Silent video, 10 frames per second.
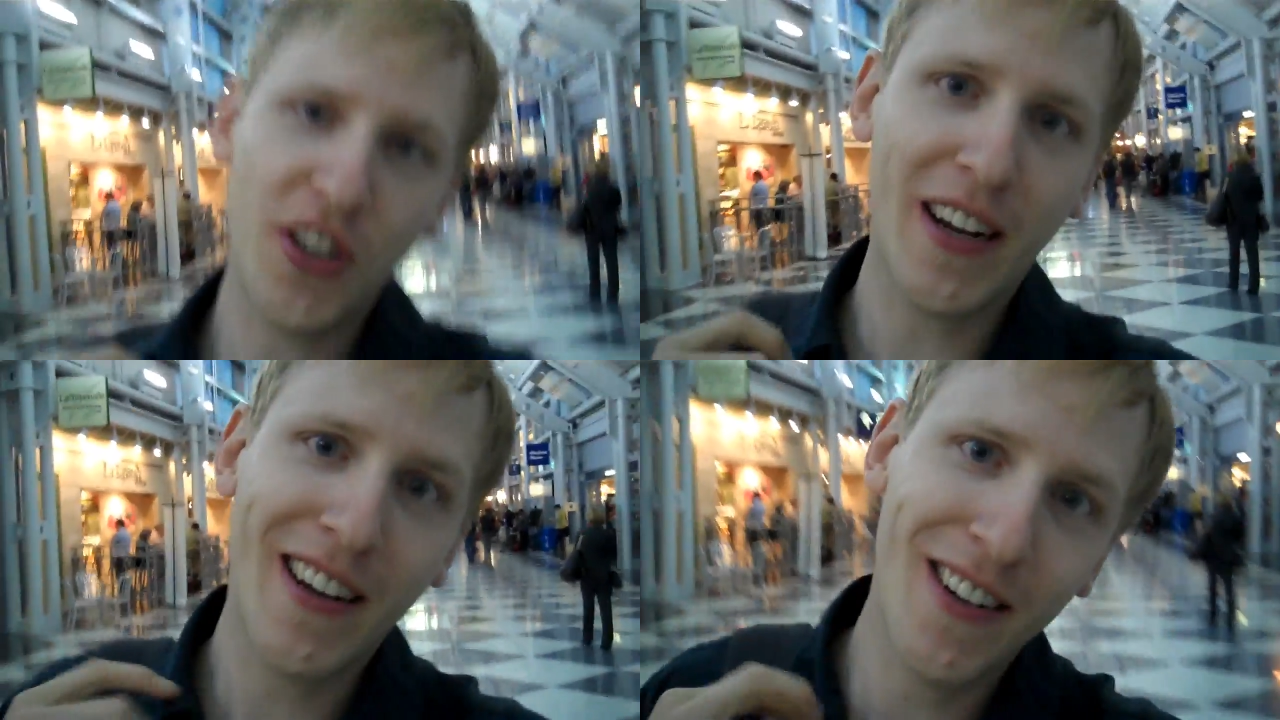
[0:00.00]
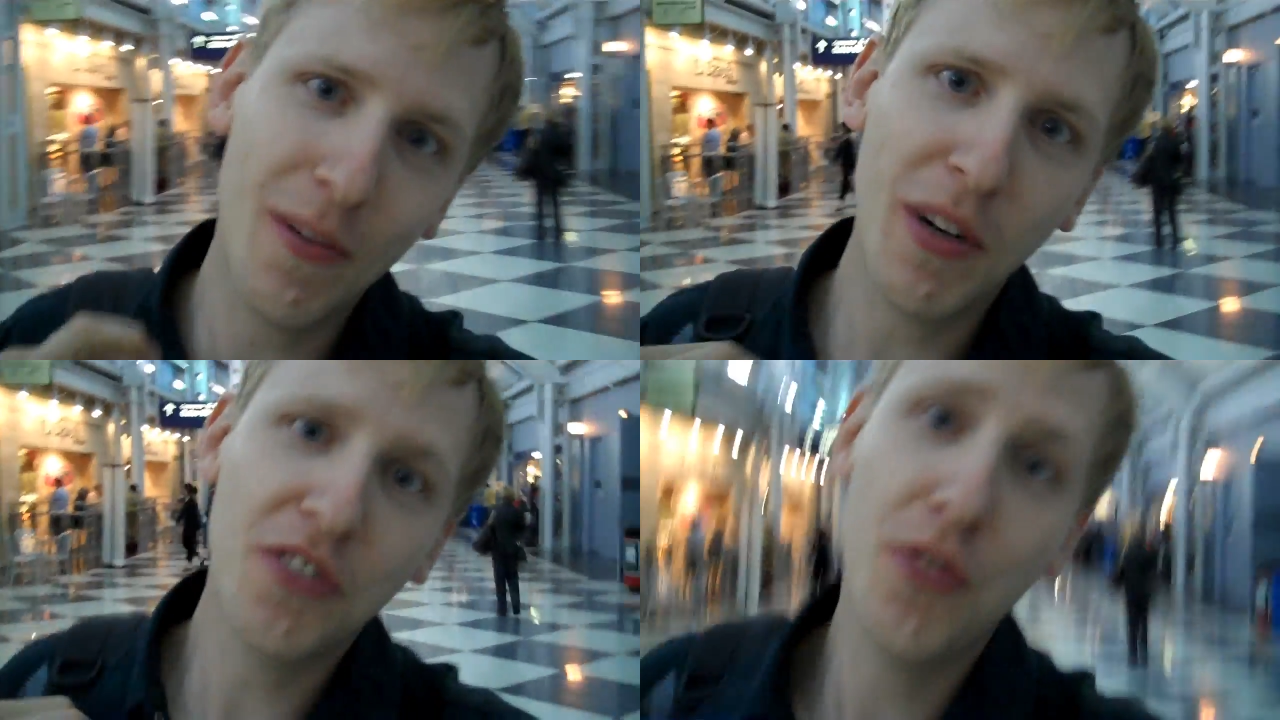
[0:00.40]
check-in
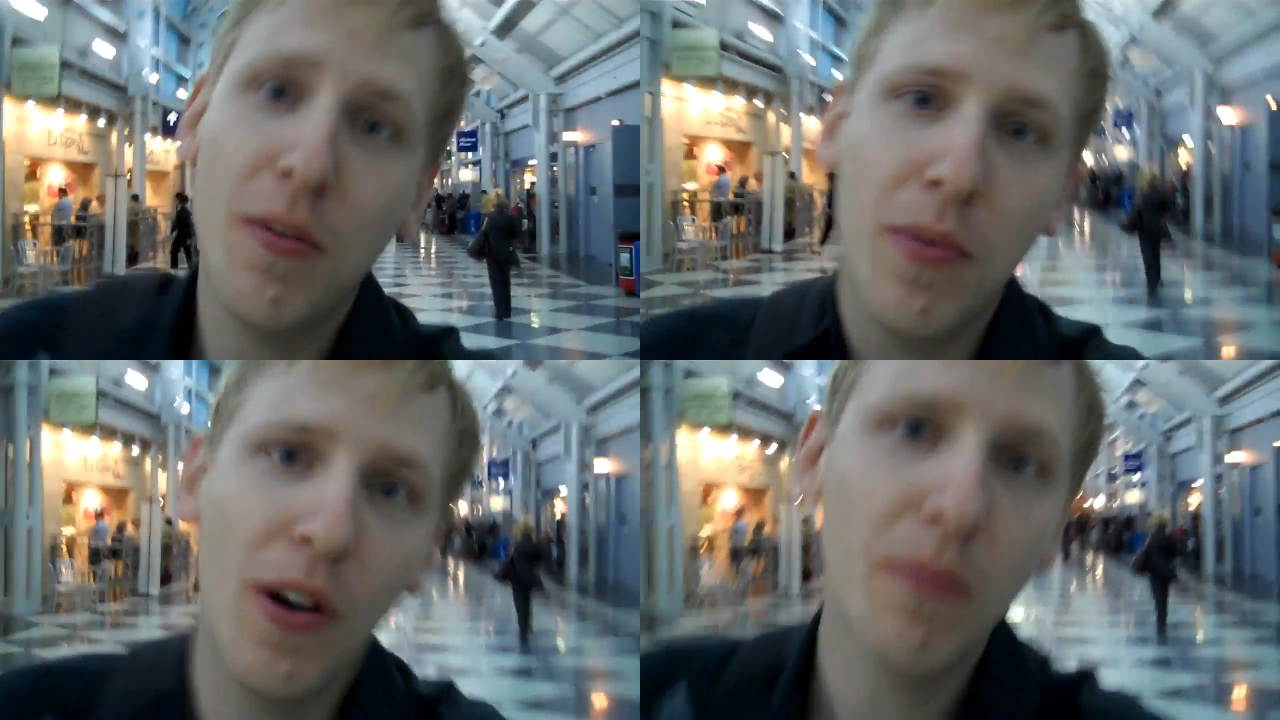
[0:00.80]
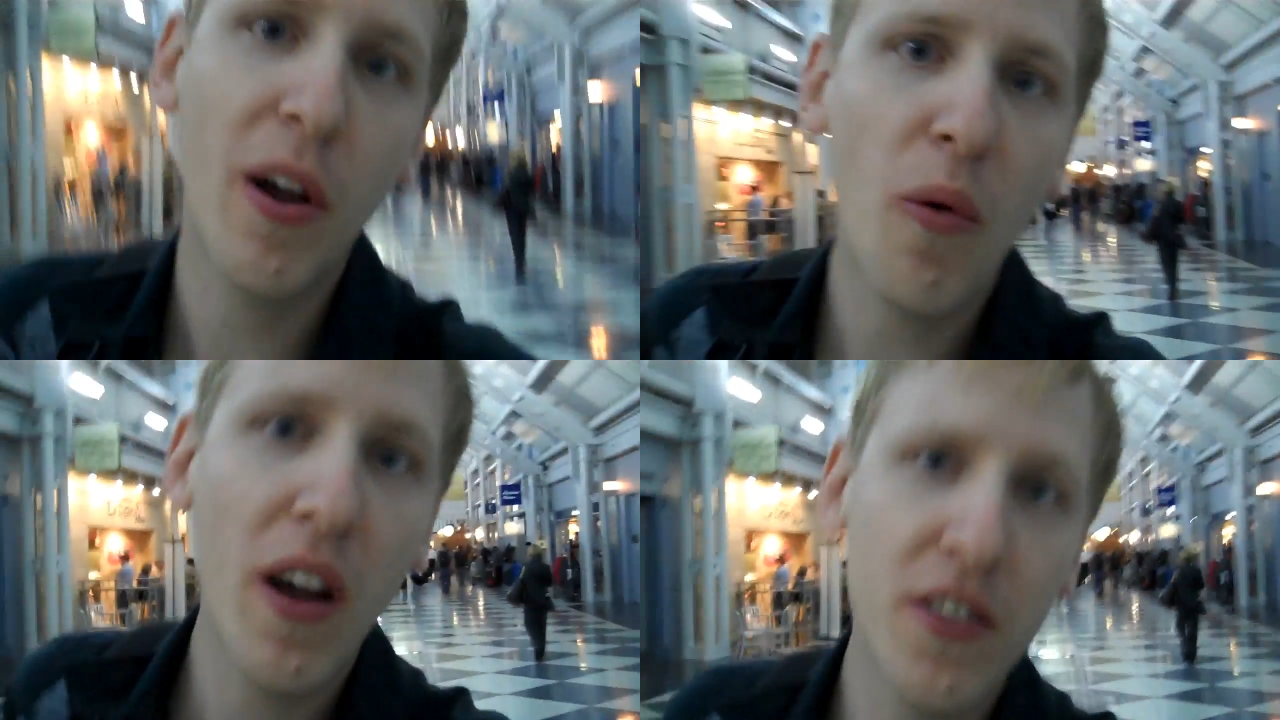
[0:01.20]
on my trip on
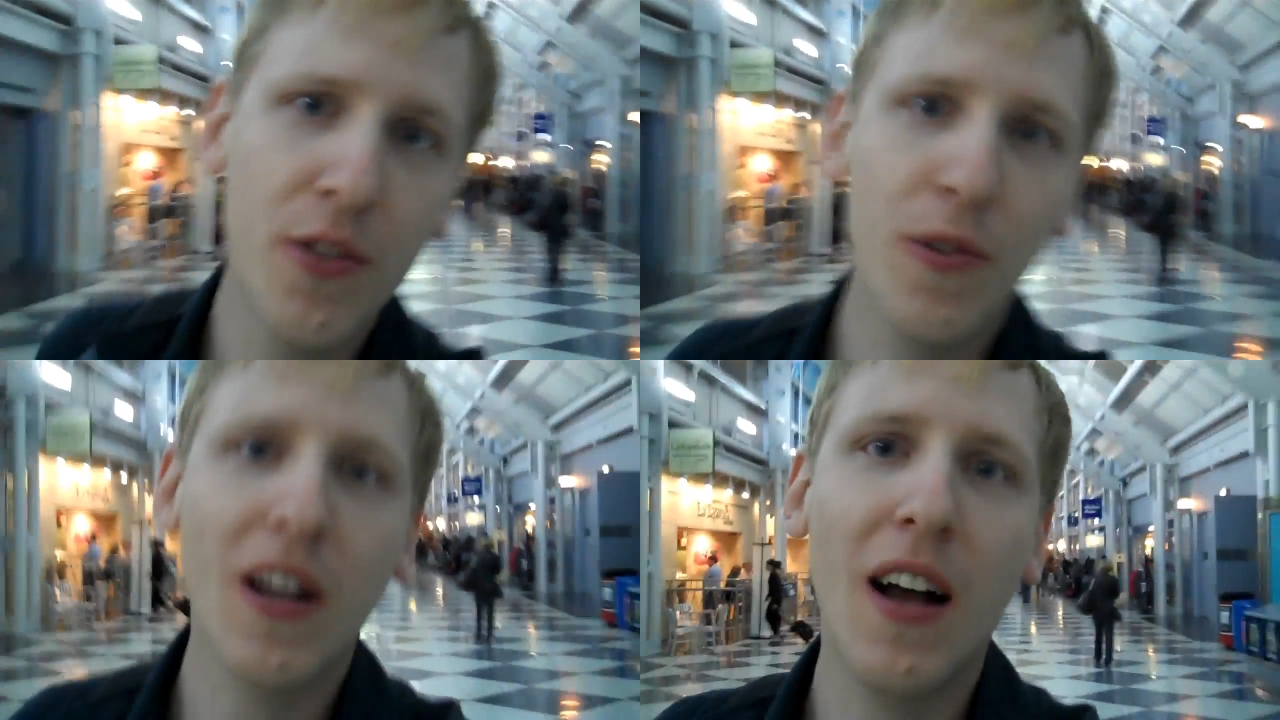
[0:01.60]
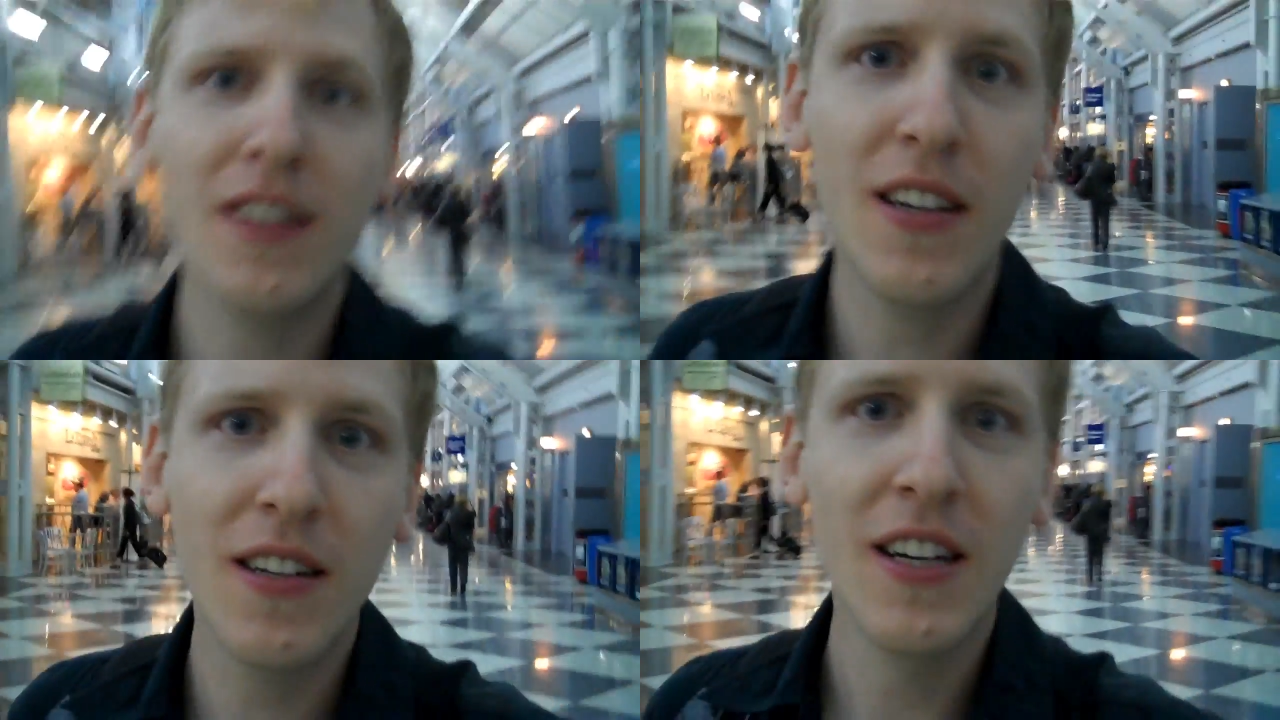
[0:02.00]
my way to
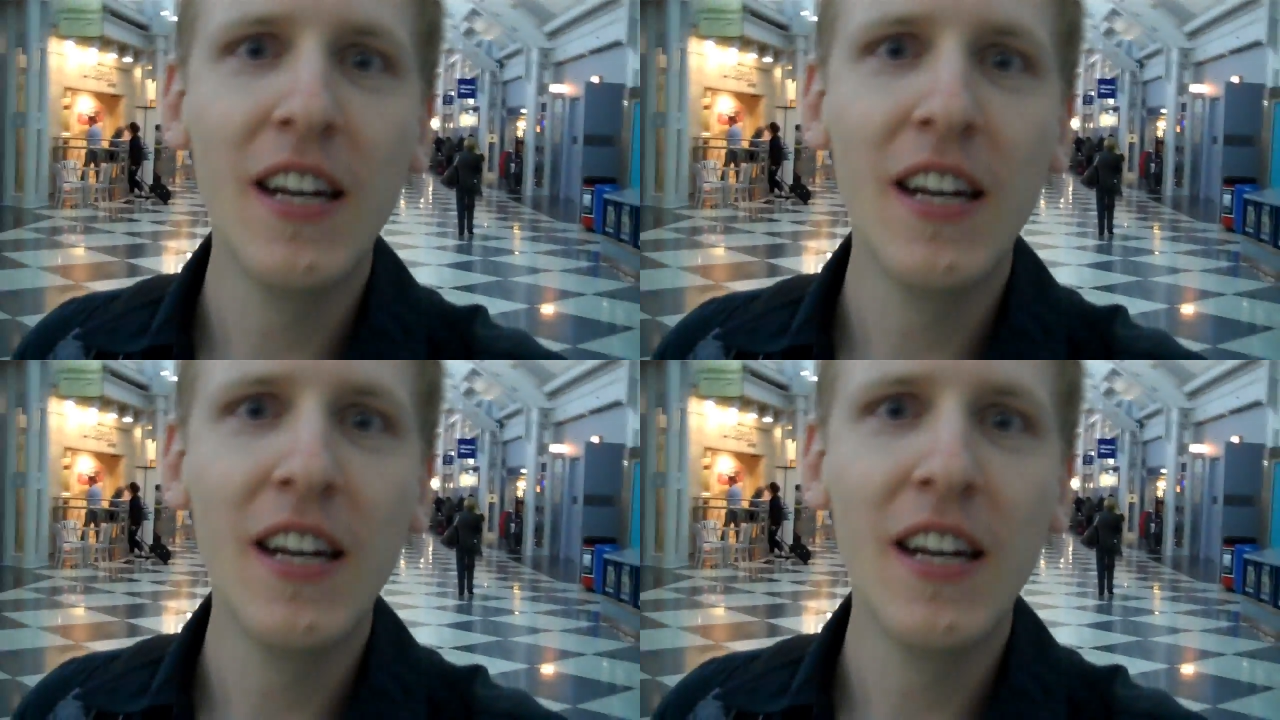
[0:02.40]
Uganda.